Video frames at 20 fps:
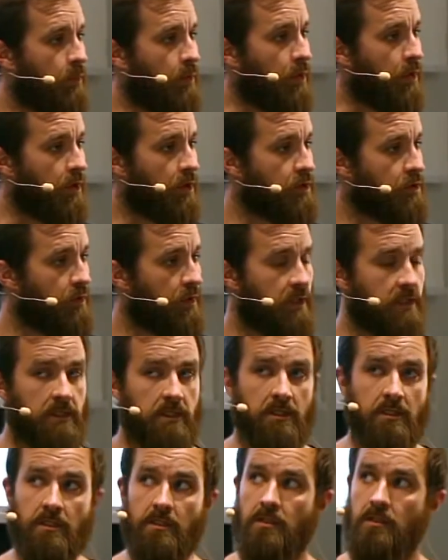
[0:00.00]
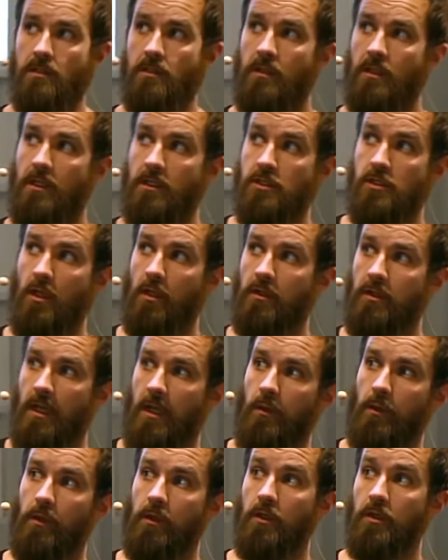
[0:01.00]
work, so this is, it's not
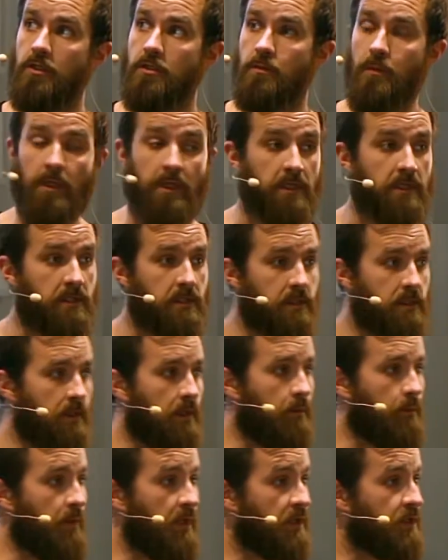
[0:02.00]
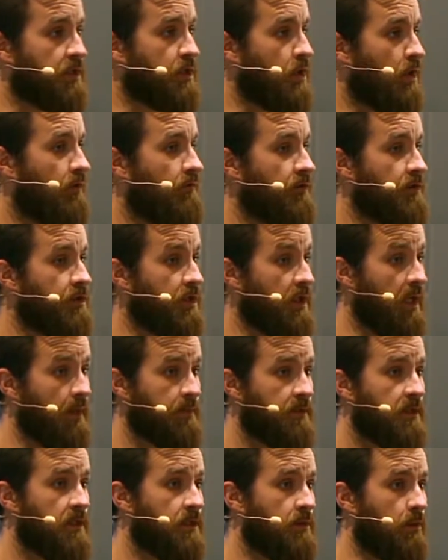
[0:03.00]
how it looks, but it's a picture of a
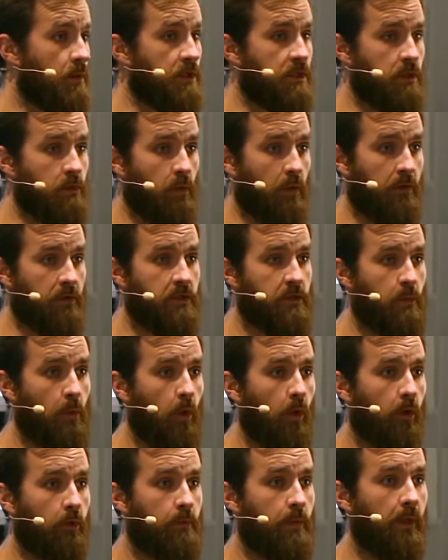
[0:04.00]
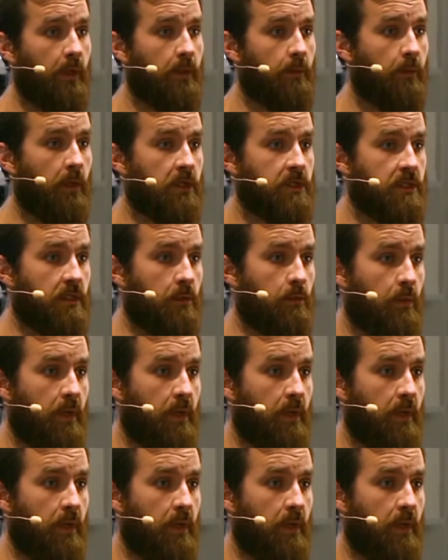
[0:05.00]
synapsis, which is one of the smaller building blocks in the